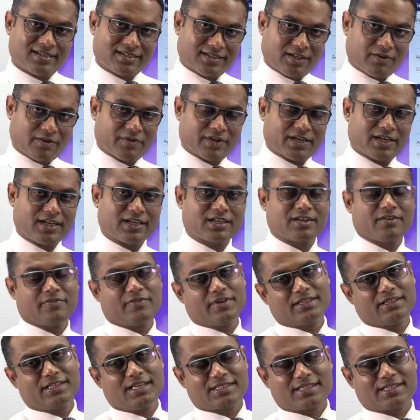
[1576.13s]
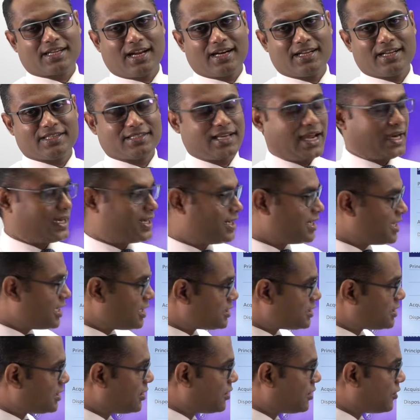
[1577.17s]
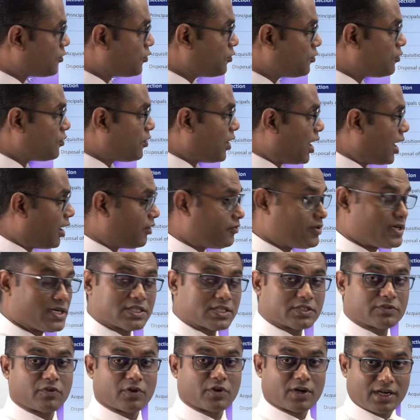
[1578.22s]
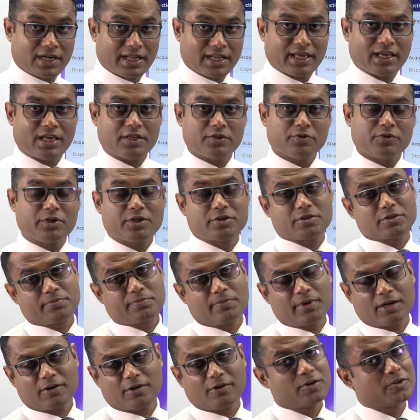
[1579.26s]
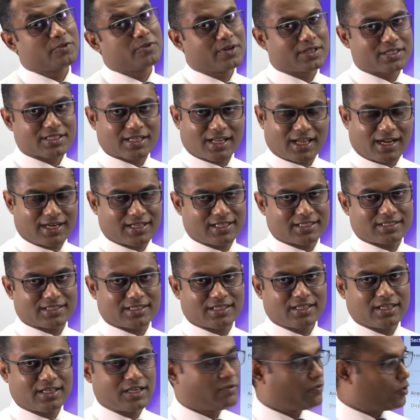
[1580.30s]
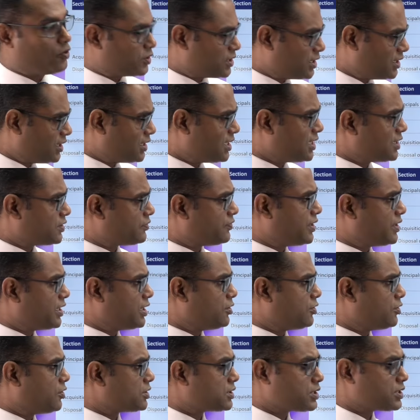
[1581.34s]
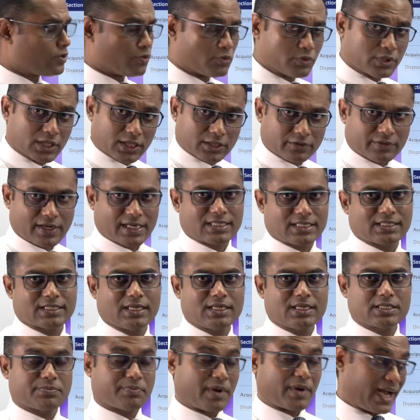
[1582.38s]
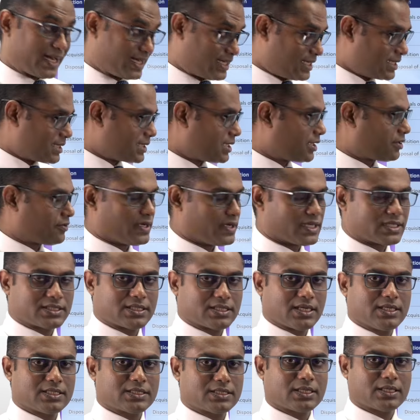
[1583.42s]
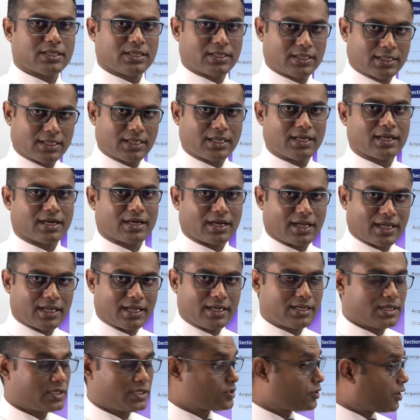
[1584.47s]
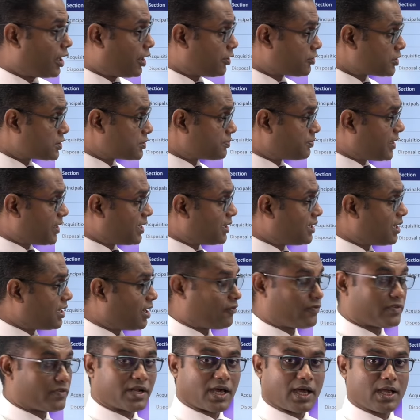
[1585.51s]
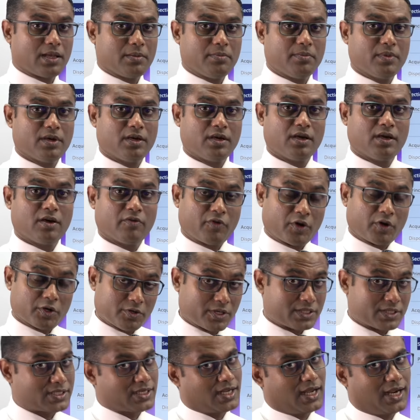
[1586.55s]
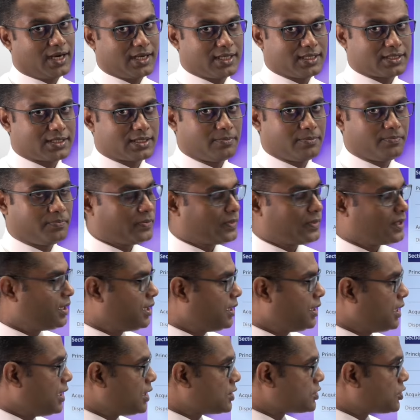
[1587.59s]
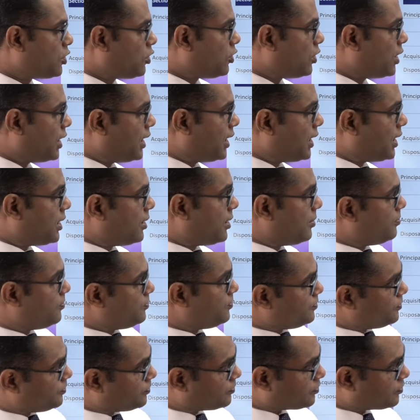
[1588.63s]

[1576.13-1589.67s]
the work with the studies. At least 2 hours for a day you need to spend on your studies. Watching these videos, do the questions, practice the questions, right? So you have to spend enough time for your studies. So